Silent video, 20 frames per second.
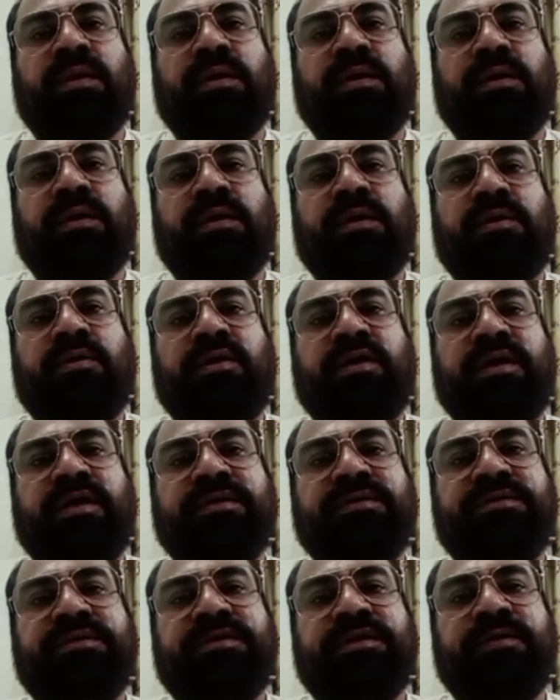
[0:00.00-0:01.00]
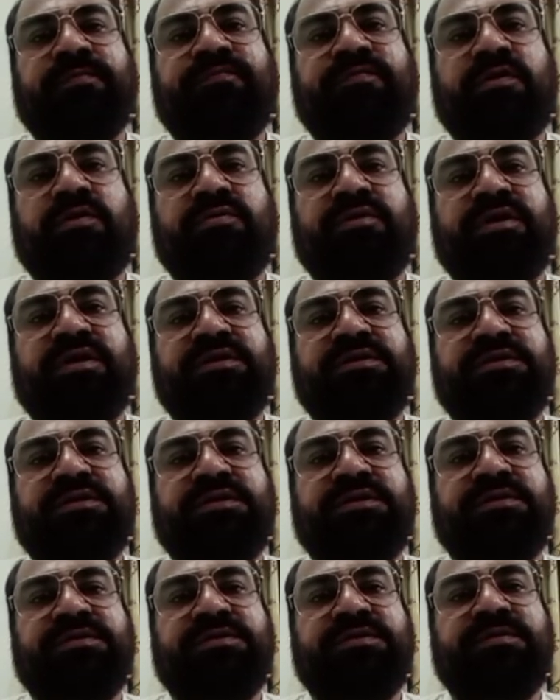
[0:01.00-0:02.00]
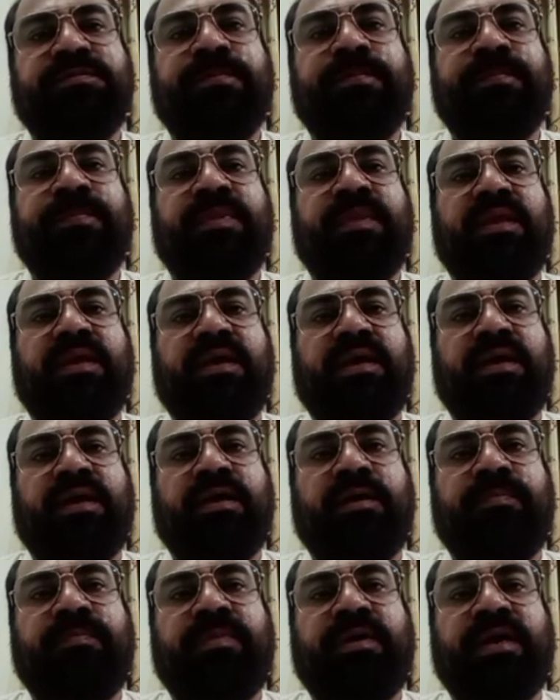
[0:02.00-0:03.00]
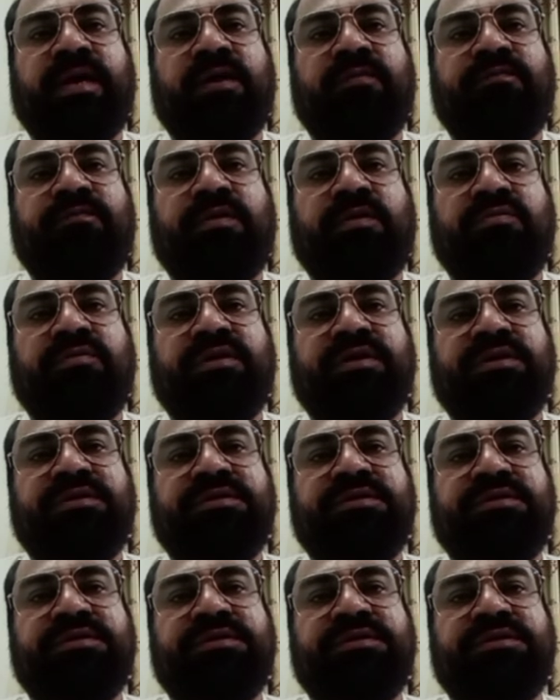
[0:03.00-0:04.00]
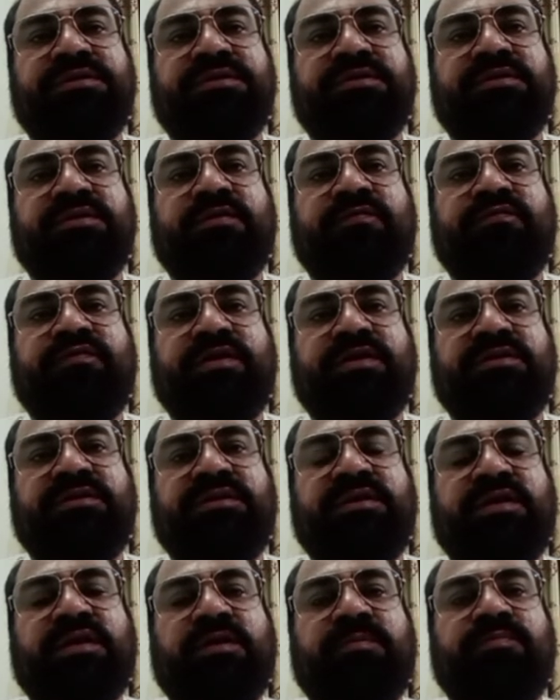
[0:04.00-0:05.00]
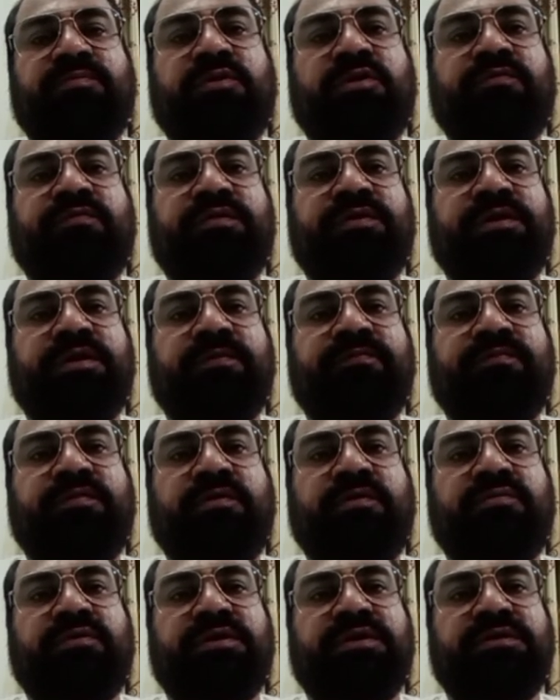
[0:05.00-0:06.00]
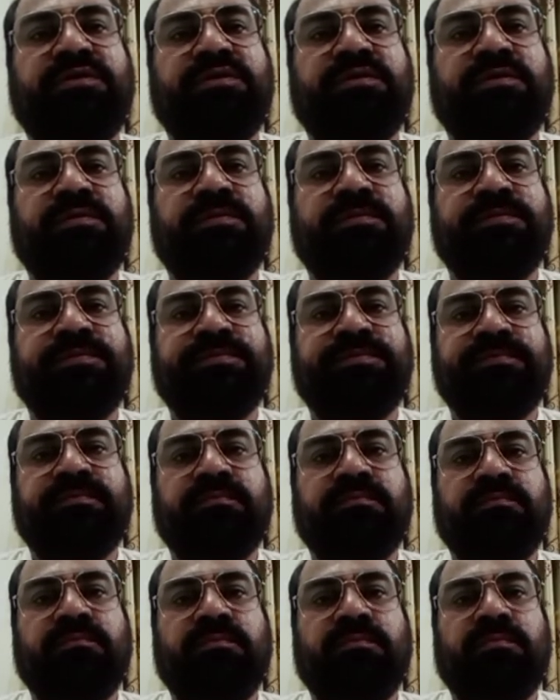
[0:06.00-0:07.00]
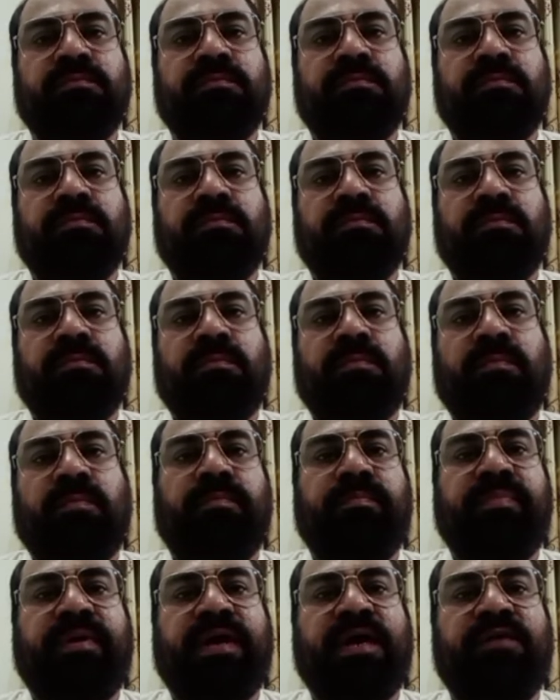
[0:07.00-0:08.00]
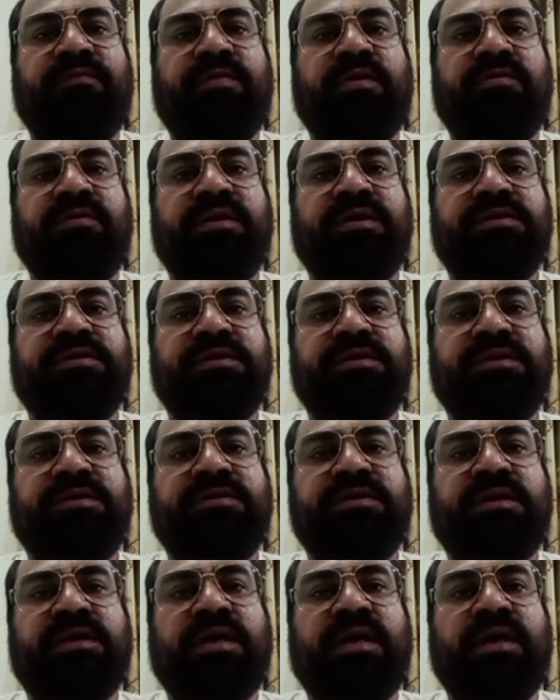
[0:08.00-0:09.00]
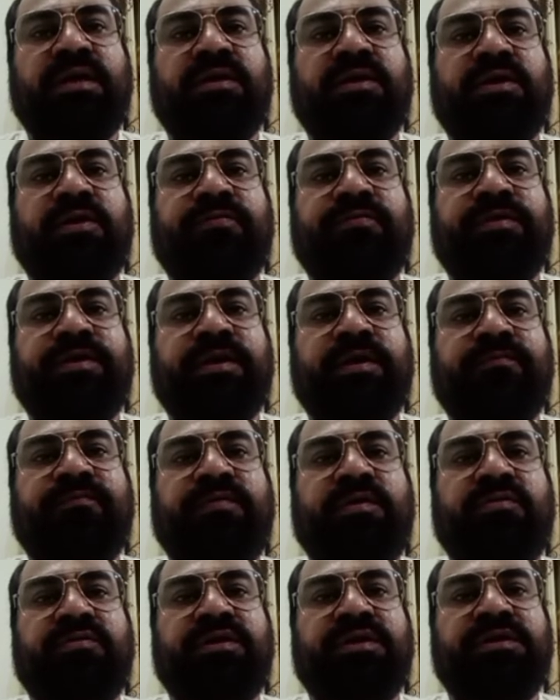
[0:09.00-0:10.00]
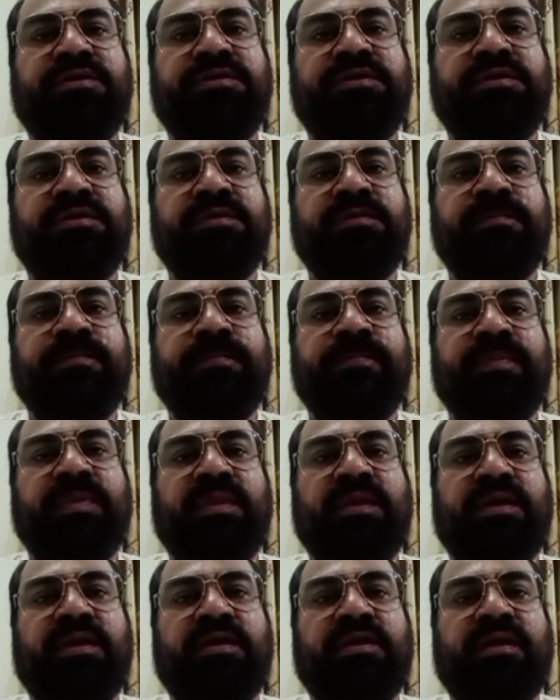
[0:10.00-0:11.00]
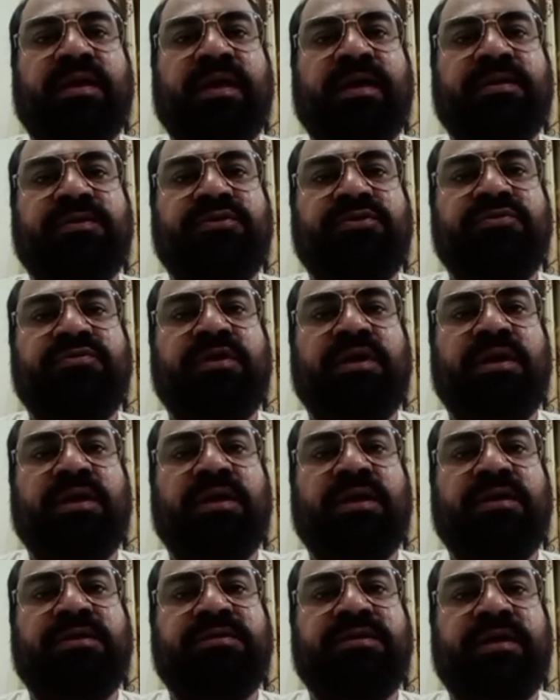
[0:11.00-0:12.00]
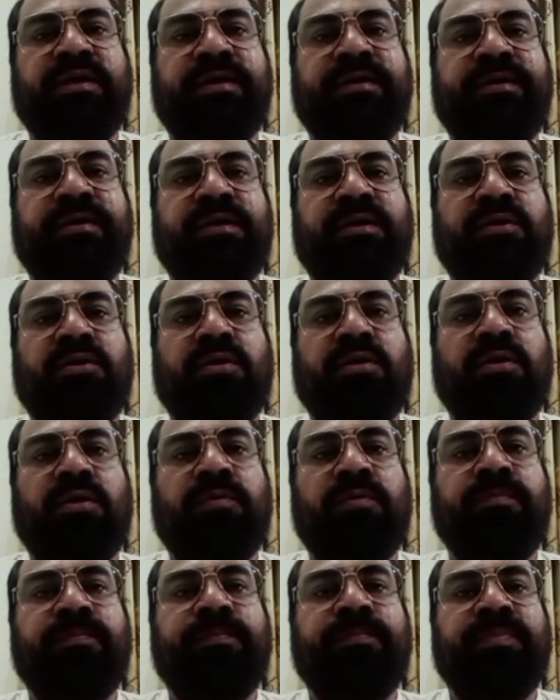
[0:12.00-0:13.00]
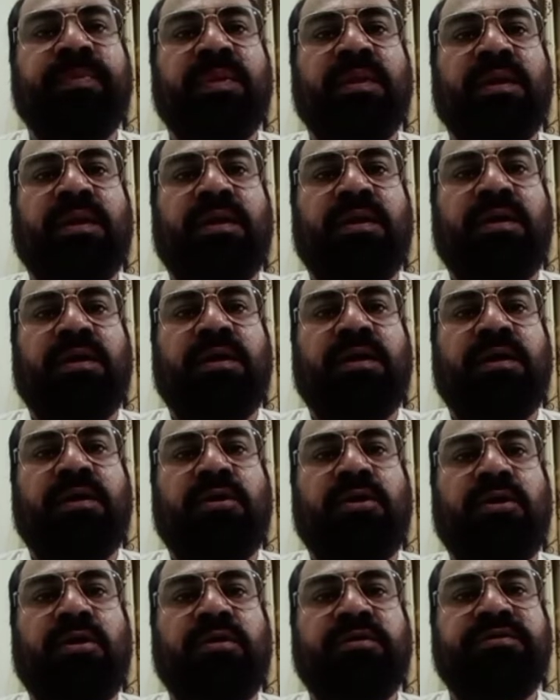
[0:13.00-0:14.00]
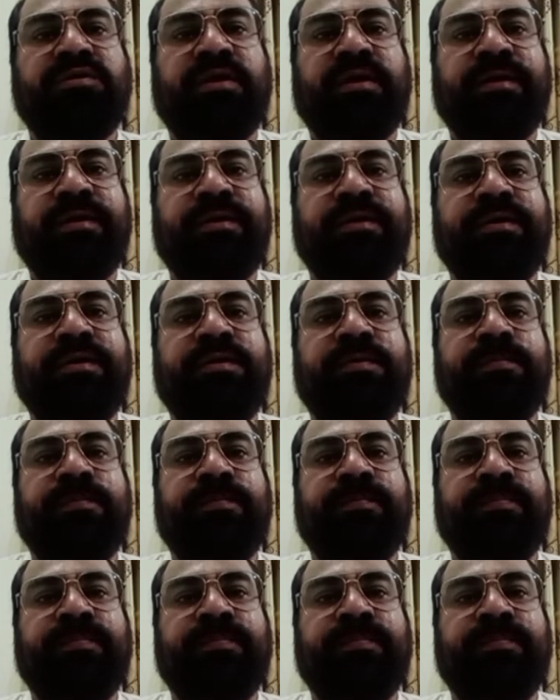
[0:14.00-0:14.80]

Now guys, deep foundations and pile foundation is the first type of deep foundation. Pile foundation is a kind of deep foundation. Is actually a slender column or long cylinder